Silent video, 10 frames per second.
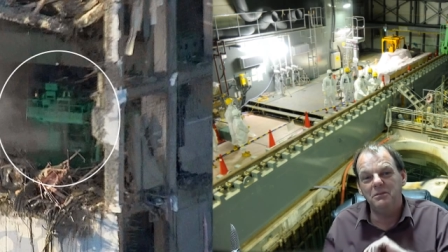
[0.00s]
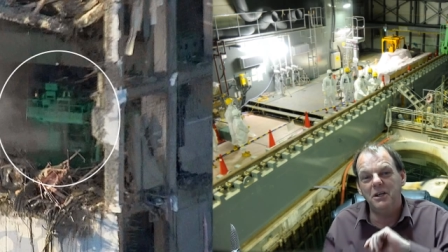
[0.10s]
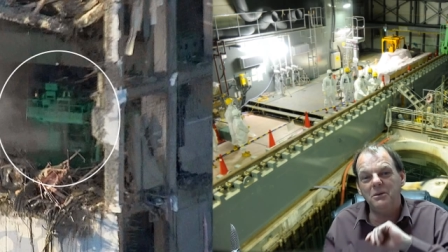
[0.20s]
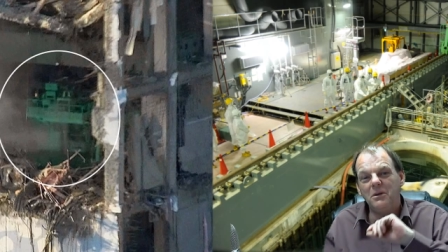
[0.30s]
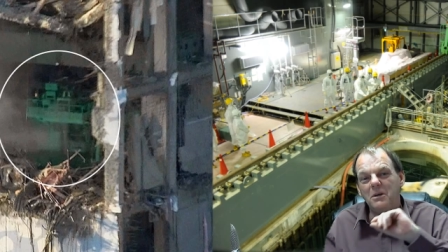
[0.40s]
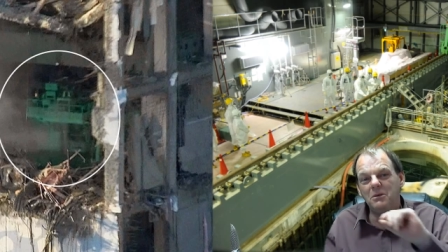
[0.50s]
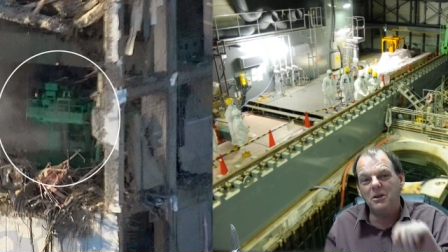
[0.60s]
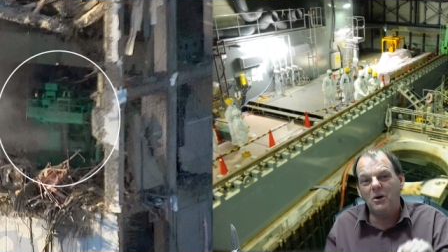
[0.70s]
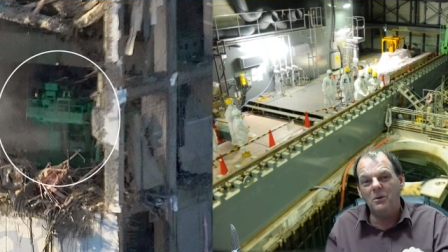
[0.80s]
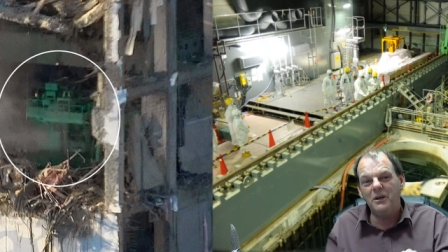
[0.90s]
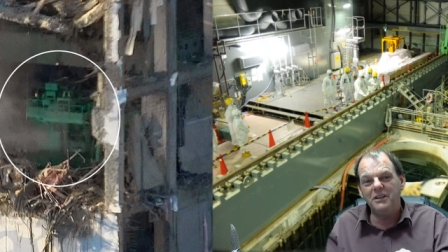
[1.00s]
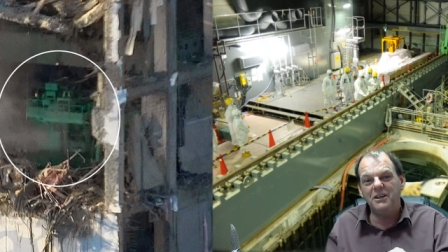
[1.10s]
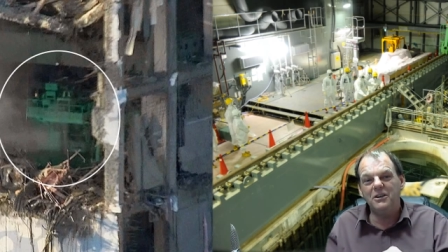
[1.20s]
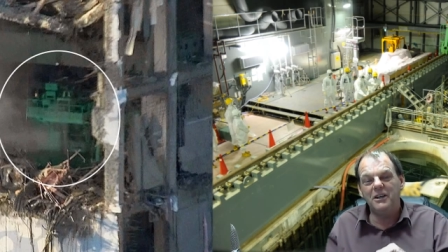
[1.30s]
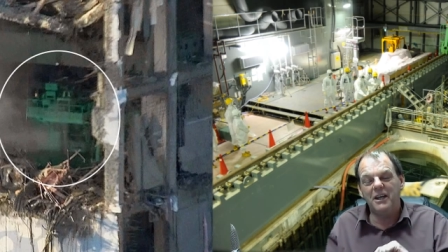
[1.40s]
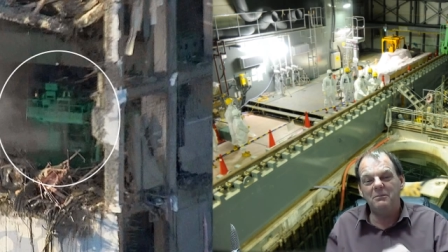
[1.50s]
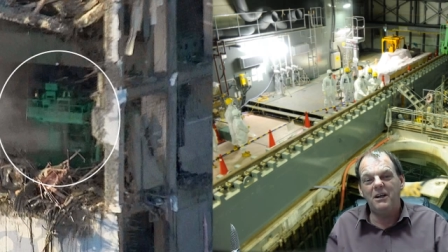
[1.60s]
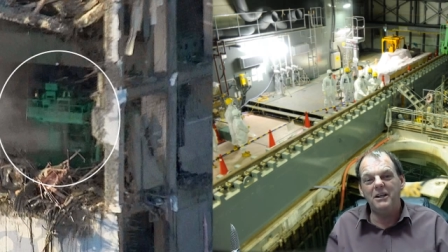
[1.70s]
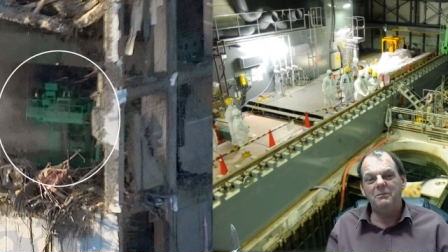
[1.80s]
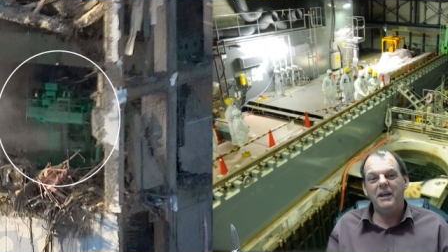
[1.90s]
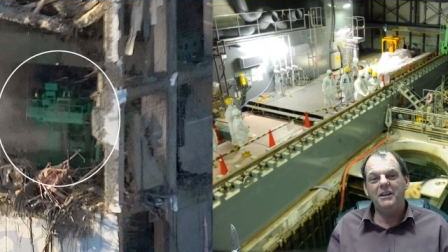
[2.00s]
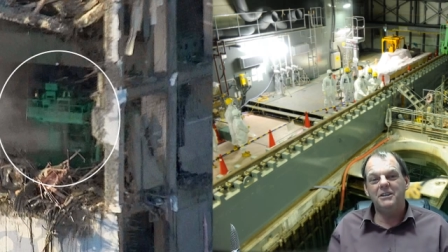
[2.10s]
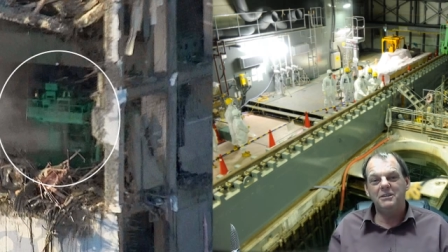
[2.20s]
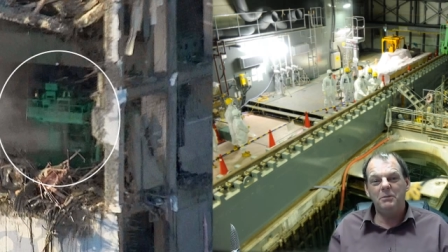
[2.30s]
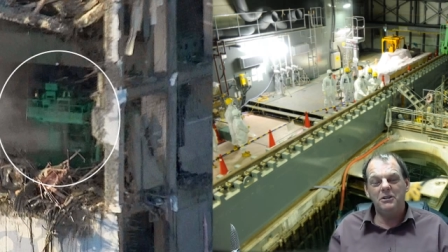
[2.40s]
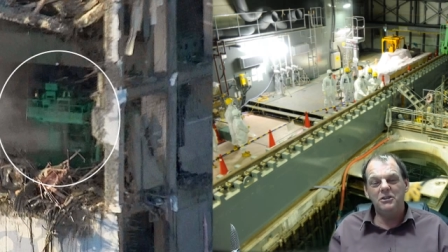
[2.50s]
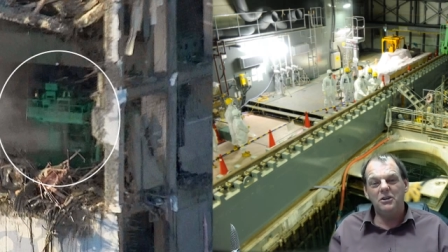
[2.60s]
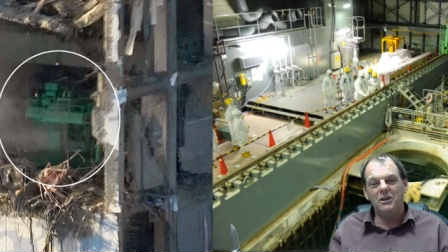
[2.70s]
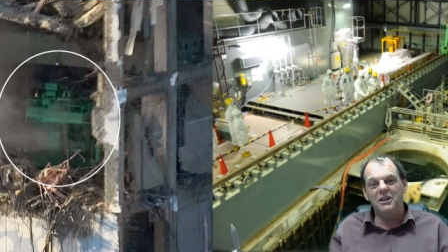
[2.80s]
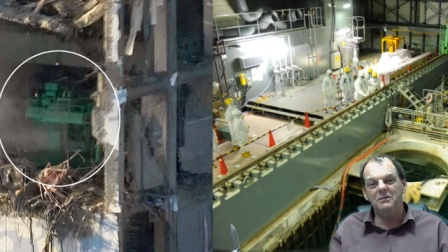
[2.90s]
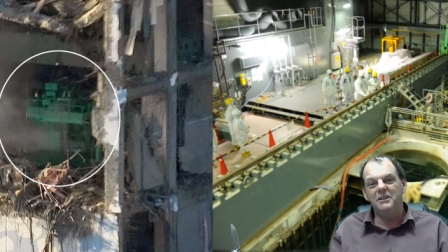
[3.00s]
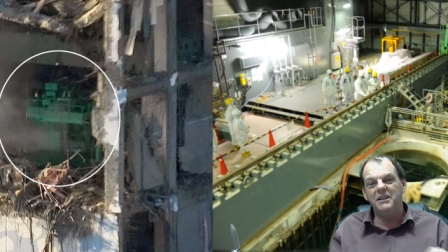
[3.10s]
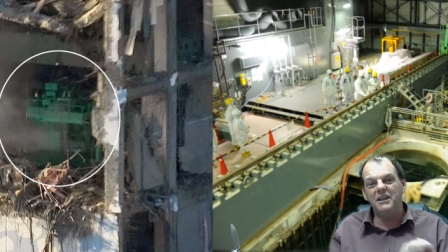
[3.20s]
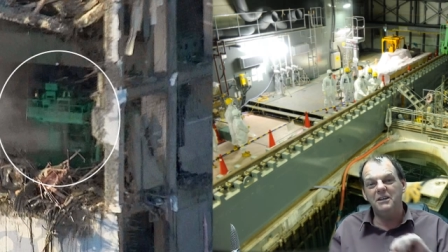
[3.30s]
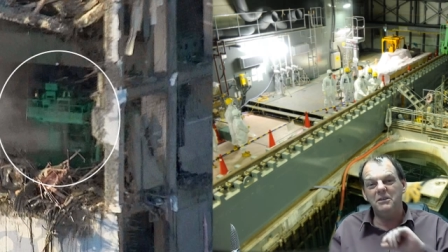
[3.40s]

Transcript: if they were able to go in there and get Molly Maid the spit shine everything,